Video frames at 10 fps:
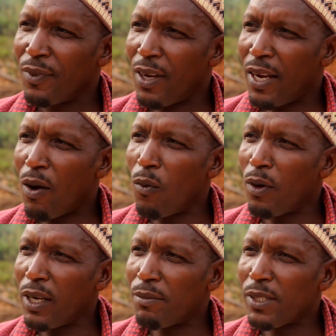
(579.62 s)
And I
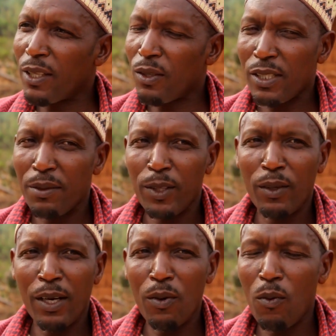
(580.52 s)
warn them seriously, people
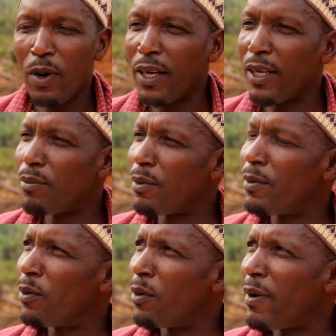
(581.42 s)
don't want any
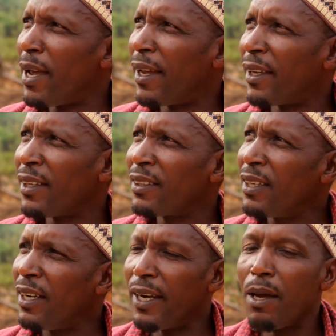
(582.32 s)
problem with them.
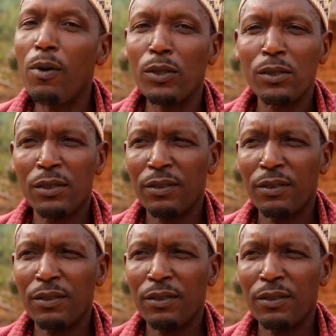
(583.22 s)
Neighbors,